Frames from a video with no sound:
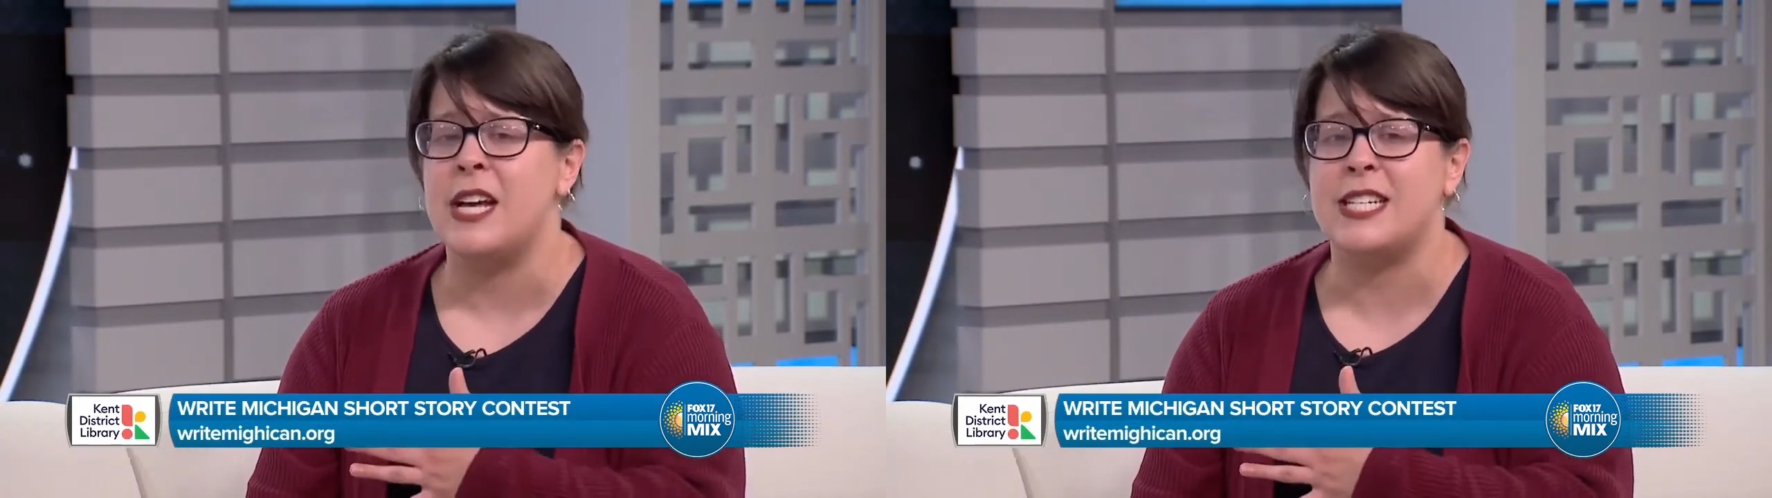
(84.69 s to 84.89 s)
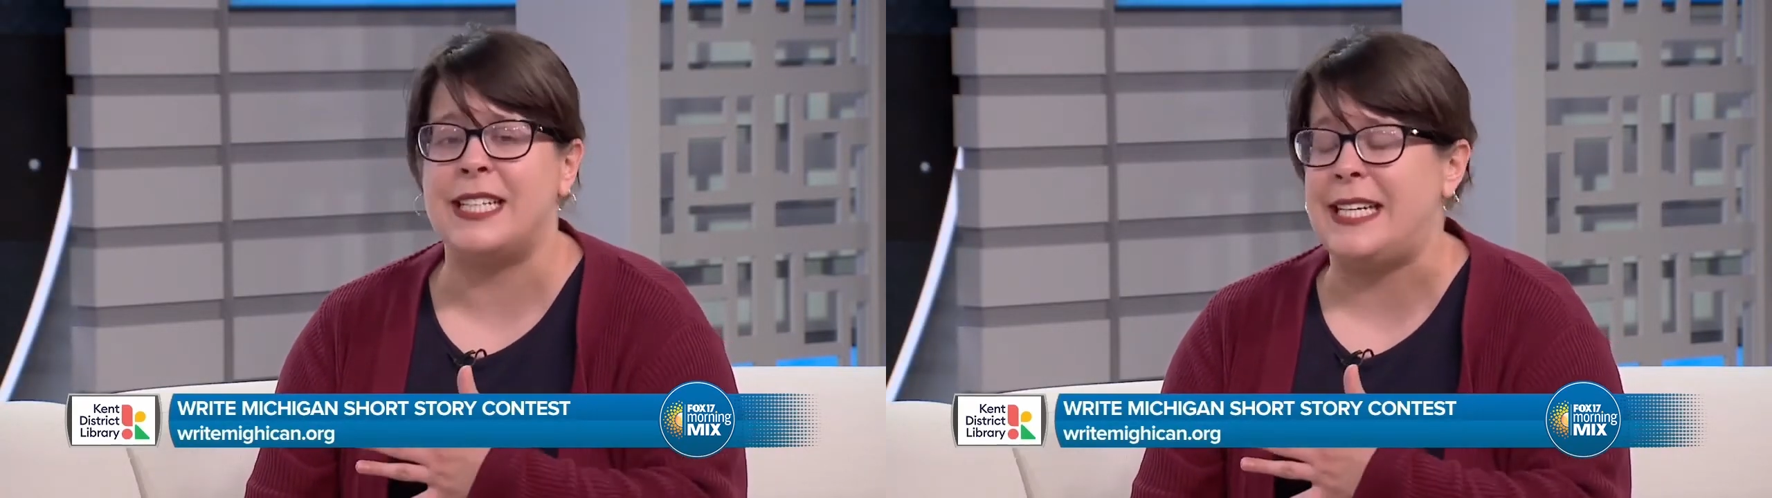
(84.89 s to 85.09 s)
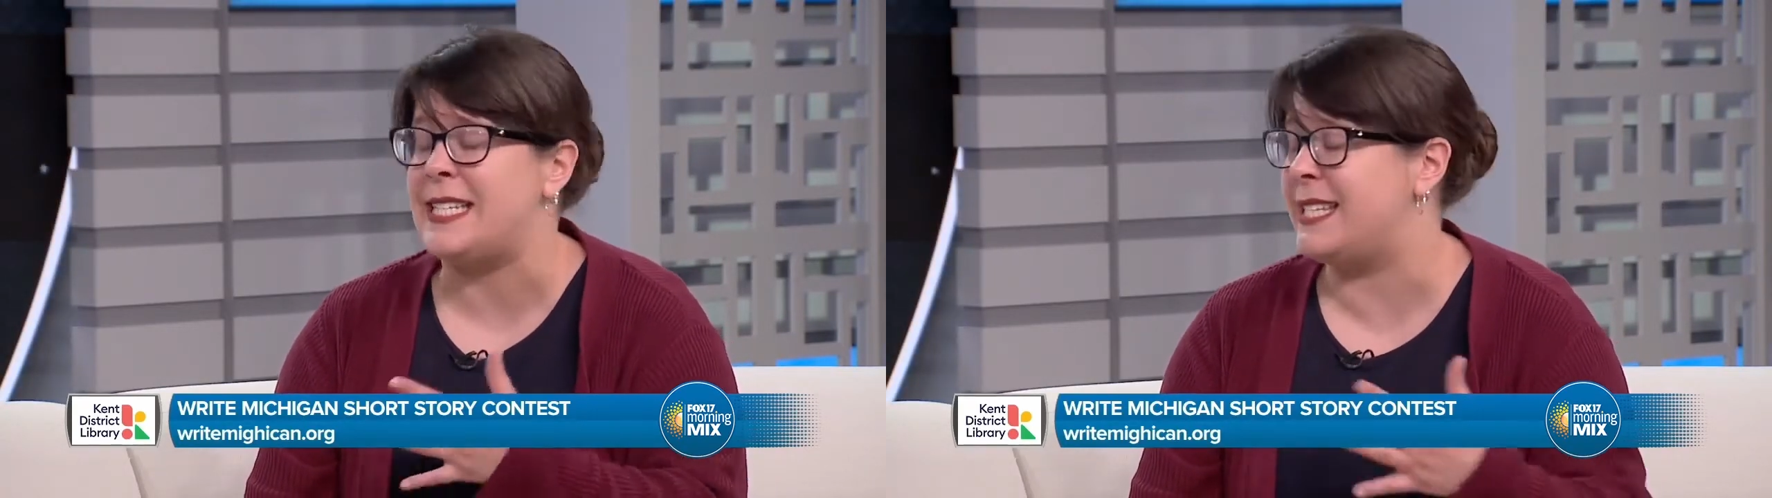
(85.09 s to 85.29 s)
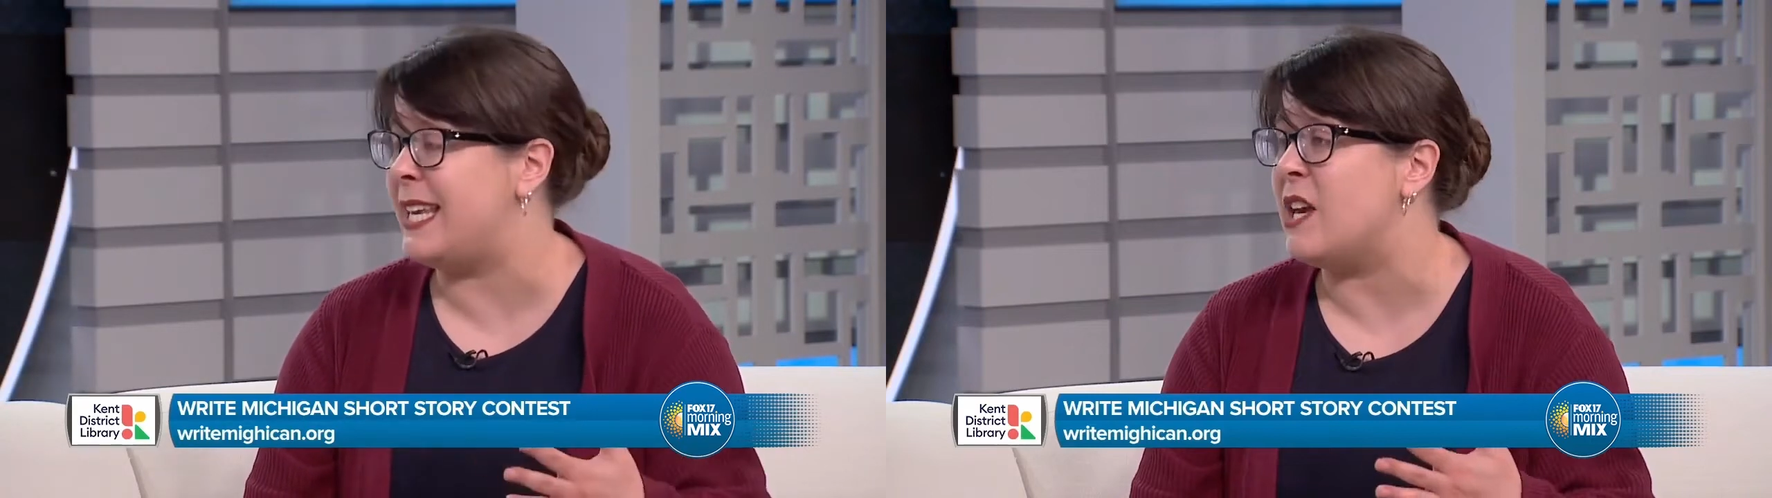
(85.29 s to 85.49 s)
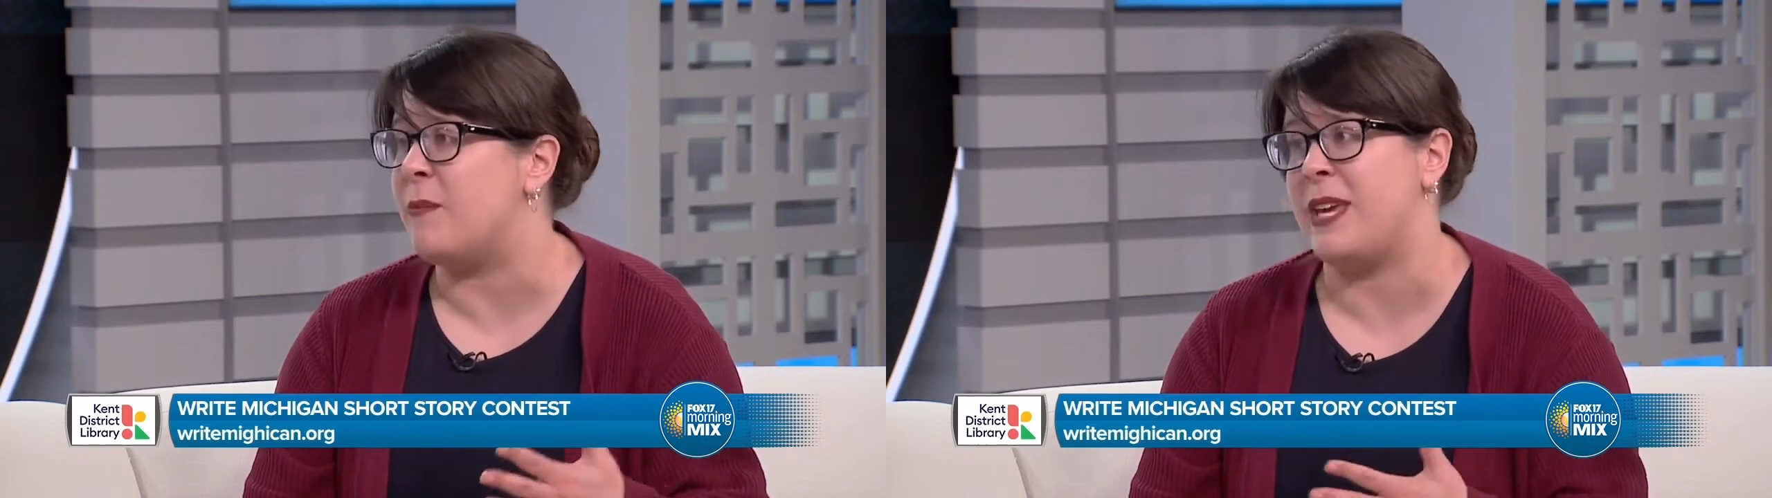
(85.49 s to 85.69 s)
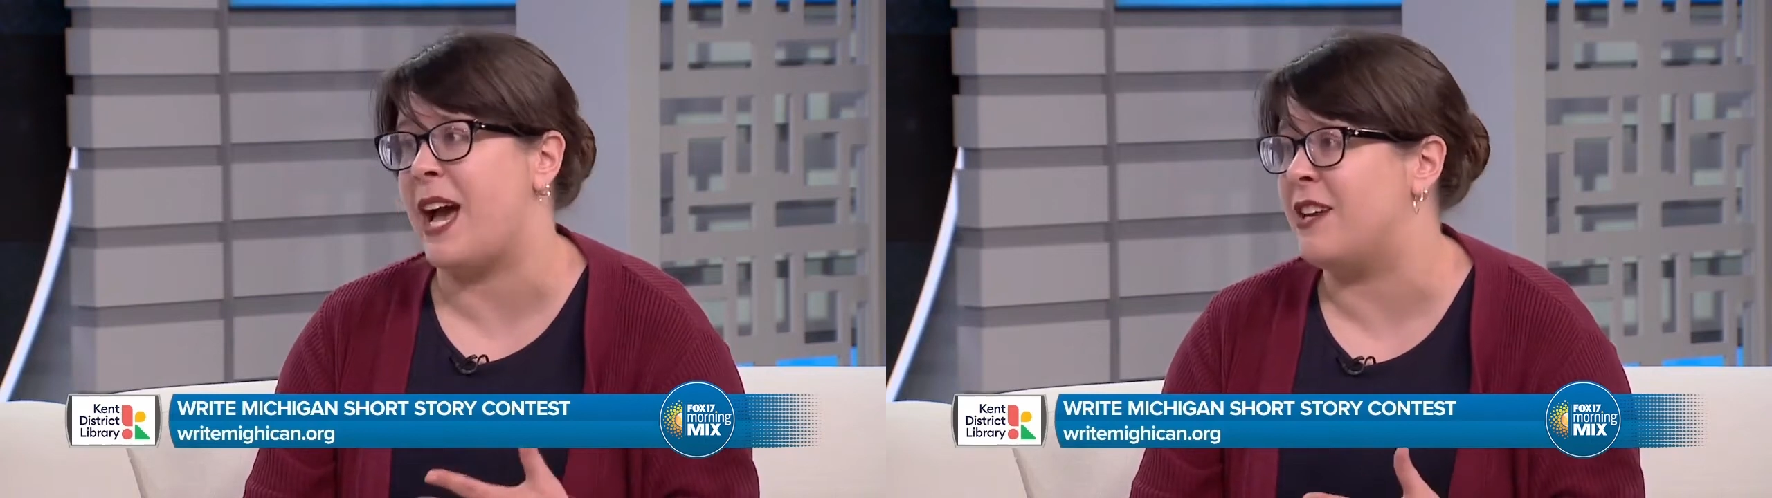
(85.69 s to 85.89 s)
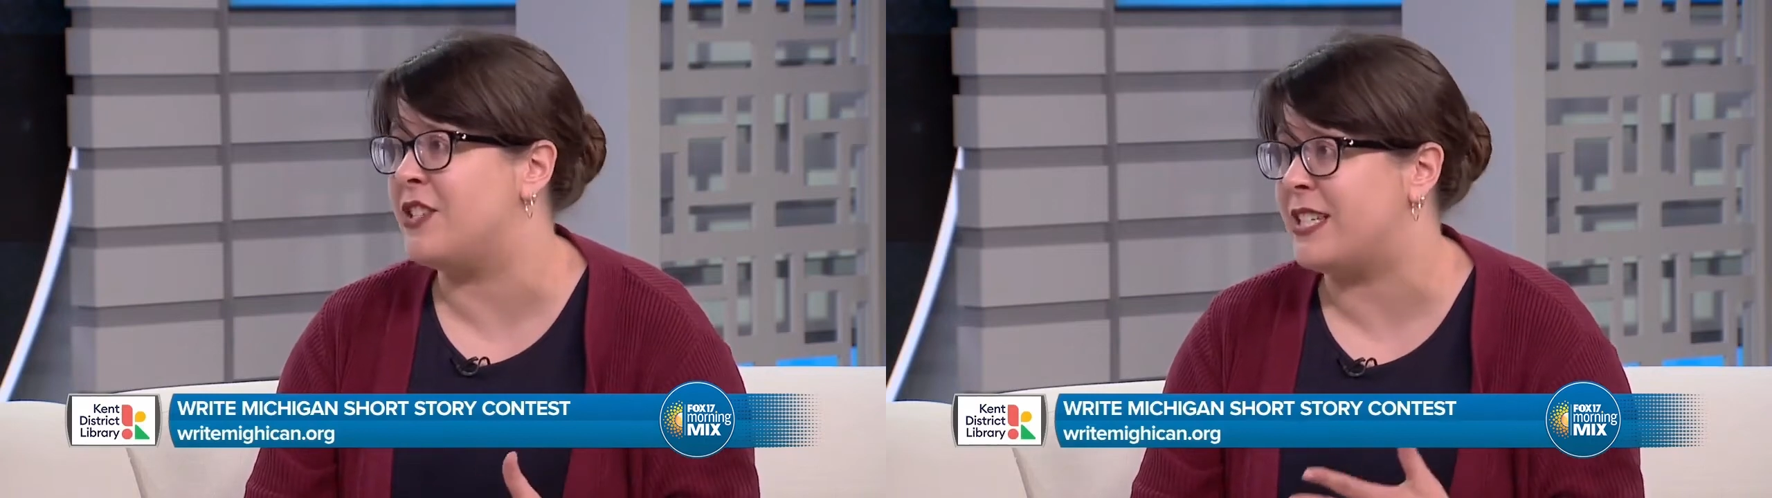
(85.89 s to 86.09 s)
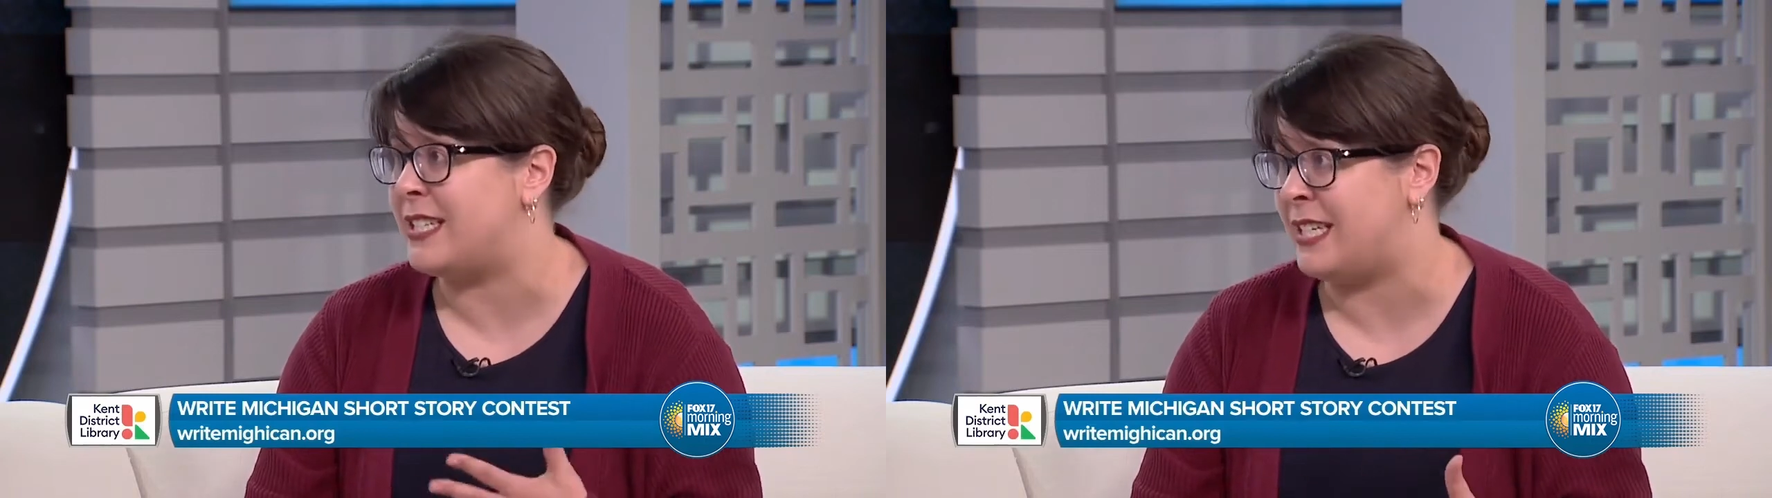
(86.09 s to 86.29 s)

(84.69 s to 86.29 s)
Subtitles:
to like see it beyond just